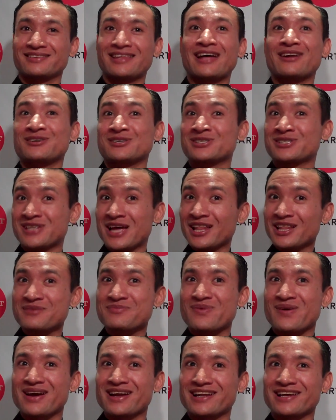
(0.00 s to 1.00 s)
that are
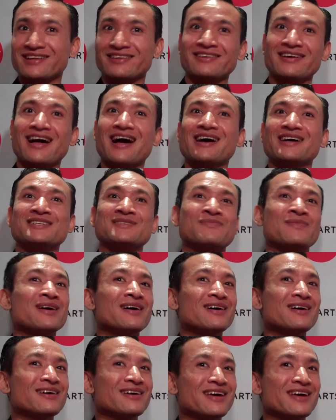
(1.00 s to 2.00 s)
celebrated as
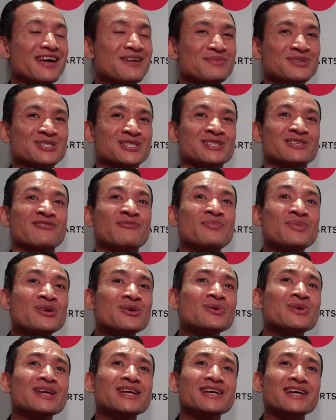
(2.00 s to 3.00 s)
images of
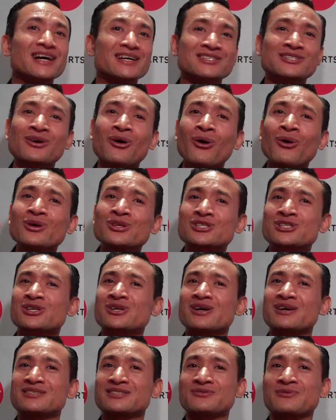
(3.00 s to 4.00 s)
beauty, as
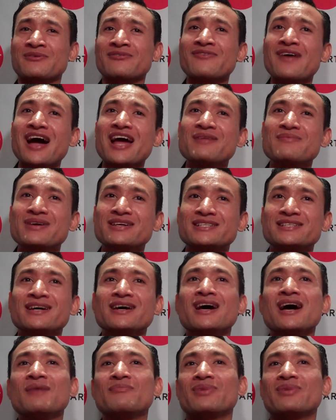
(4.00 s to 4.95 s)
culture, as refinement,